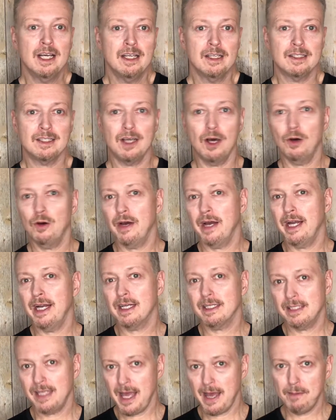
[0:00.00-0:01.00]
So an
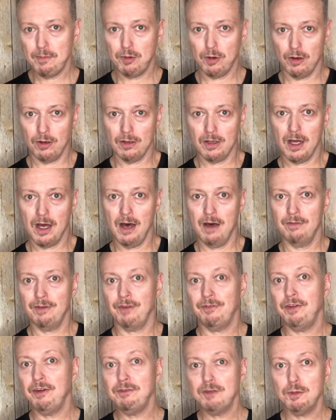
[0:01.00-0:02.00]
example of a
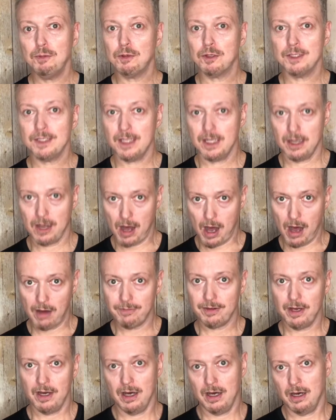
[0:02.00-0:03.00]
50%
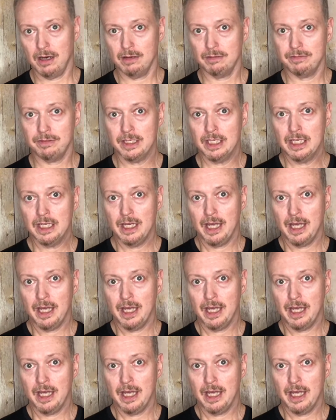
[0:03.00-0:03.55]
off of